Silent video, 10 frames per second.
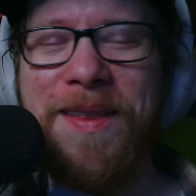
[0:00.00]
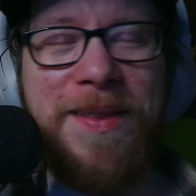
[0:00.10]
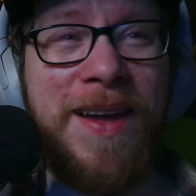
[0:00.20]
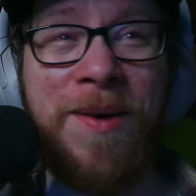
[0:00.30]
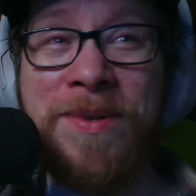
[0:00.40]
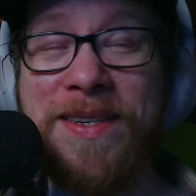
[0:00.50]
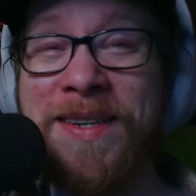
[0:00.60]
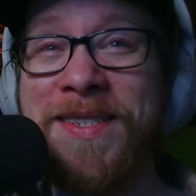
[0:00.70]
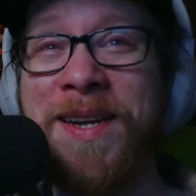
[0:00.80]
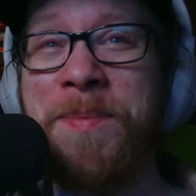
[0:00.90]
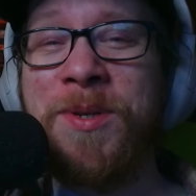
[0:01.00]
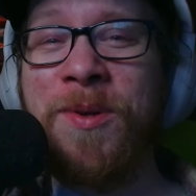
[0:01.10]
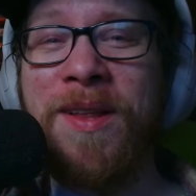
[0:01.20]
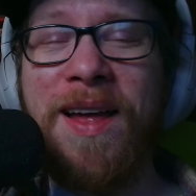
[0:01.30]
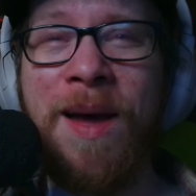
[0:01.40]
That was
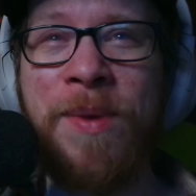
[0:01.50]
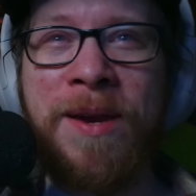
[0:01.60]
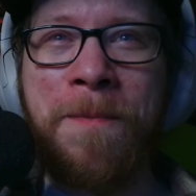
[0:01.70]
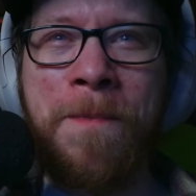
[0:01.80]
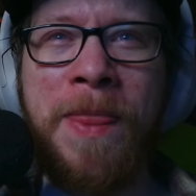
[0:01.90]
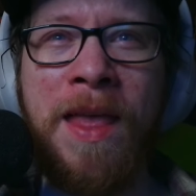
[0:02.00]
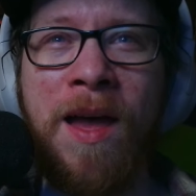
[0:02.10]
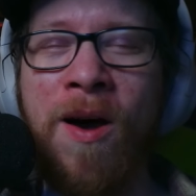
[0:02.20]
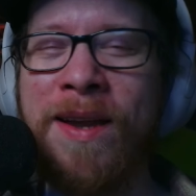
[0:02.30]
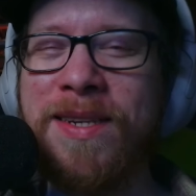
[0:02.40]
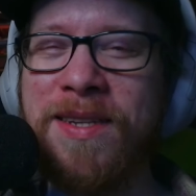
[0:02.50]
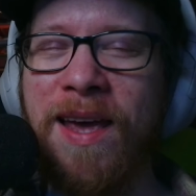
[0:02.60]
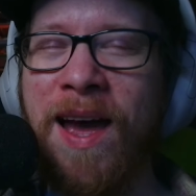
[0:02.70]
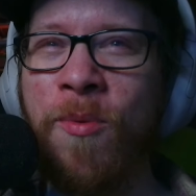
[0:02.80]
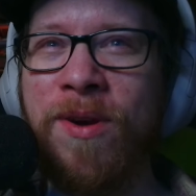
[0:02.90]
exceptional. I mean, honestly,
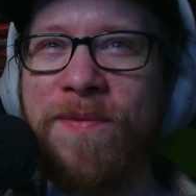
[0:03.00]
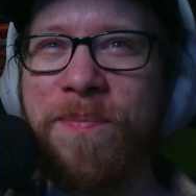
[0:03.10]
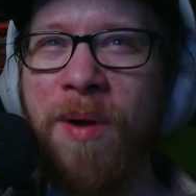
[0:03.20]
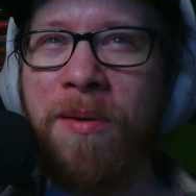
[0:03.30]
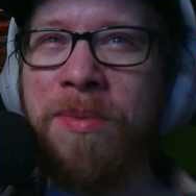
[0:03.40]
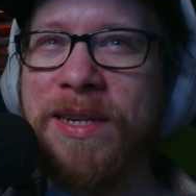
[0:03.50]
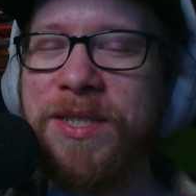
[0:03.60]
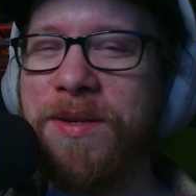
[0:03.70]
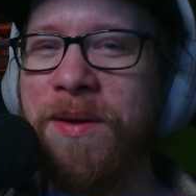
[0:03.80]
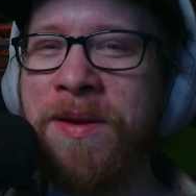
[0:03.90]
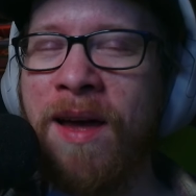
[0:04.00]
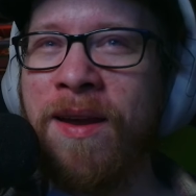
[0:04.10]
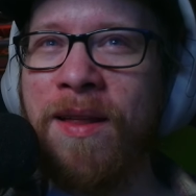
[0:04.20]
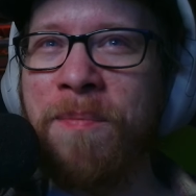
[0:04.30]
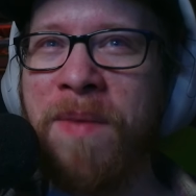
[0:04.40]
I would have probably
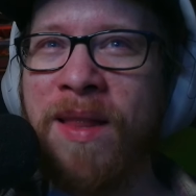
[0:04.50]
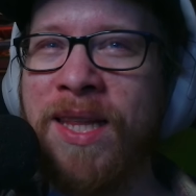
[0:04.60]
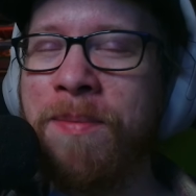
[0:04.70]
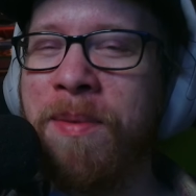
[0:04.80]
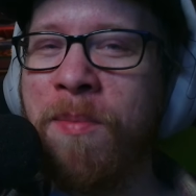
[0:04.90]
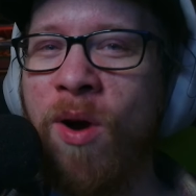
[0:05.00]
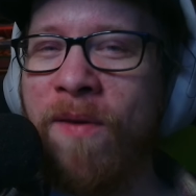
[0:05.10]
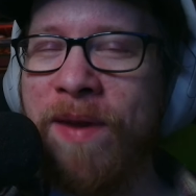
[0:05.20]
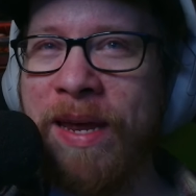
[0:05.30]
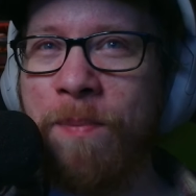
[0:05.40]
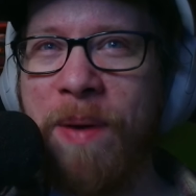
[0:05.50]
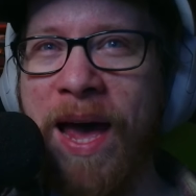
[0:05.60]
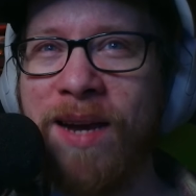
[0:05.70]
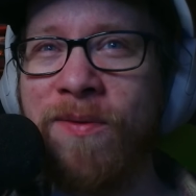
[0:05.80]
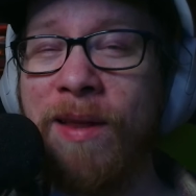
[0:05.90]
done a little bit more of an
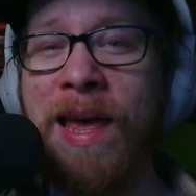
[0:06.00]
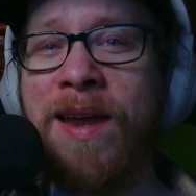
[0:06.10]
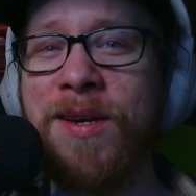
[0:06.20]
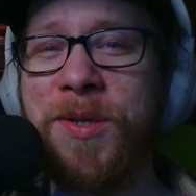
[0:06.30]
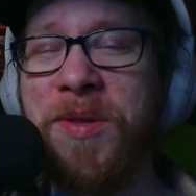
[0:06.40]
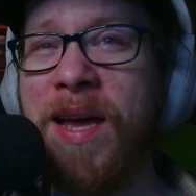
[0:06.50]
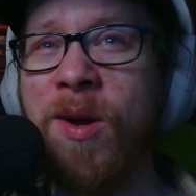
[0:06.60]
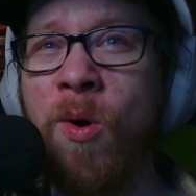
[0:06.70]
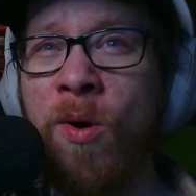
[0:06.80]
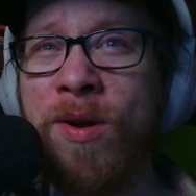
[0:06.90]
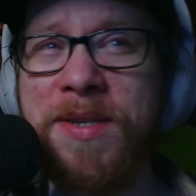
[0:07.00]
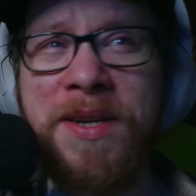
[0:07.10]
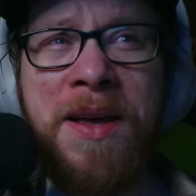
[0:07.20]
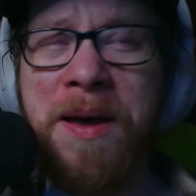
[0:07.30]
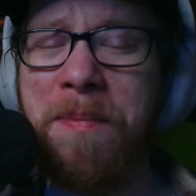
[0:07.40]
impactful end to that chorus,
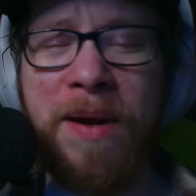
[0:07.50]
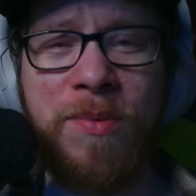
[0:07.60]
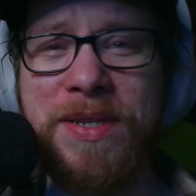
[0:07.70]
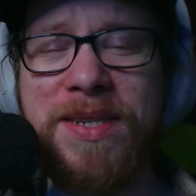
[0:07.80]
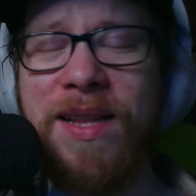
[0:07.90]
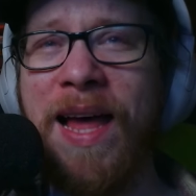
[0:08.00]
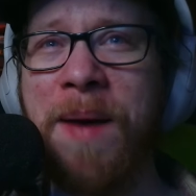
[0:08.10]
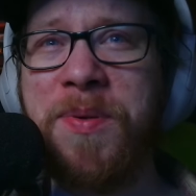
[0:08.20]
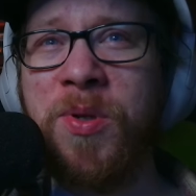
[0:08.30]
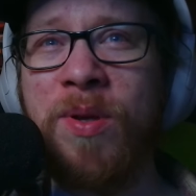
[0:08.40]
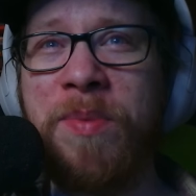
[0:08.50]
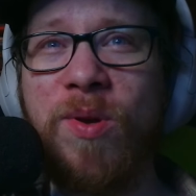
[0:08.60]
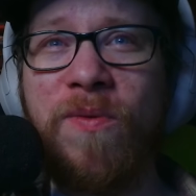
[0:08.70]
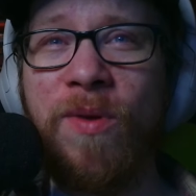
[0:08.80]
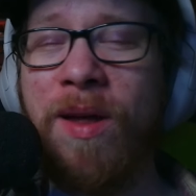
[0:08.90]
but it was still absolutely
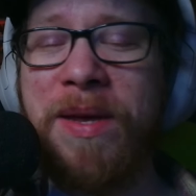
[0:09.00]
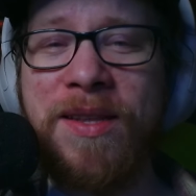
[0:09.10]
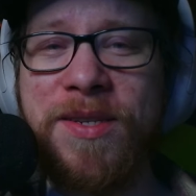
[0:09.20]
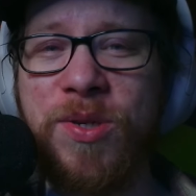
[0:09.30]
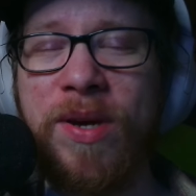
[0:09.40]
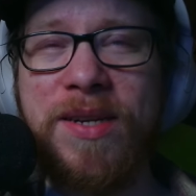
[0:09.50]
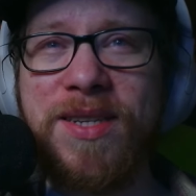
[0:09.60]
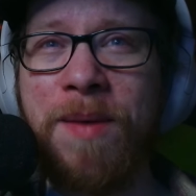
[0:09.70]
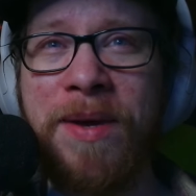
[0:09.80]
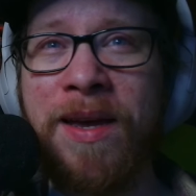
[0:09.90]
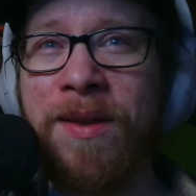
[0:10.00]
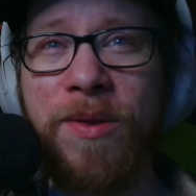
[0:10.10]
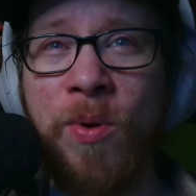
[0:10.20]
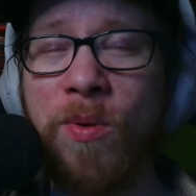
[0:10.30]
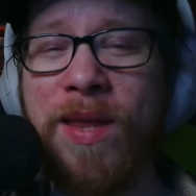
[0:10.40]
beautiful. I mean, the strings coming in
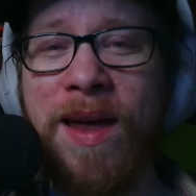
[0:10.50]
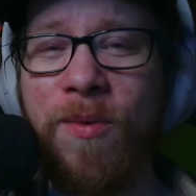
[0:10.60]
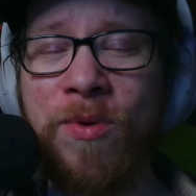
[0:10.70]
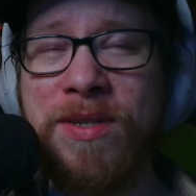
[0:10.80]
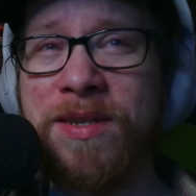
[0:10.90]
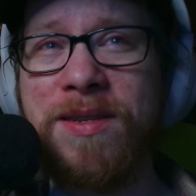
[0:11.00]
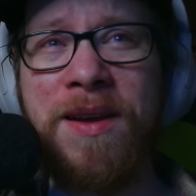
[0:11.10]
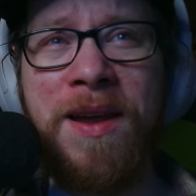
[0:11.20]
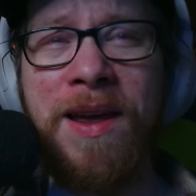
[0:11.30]
throughout that was just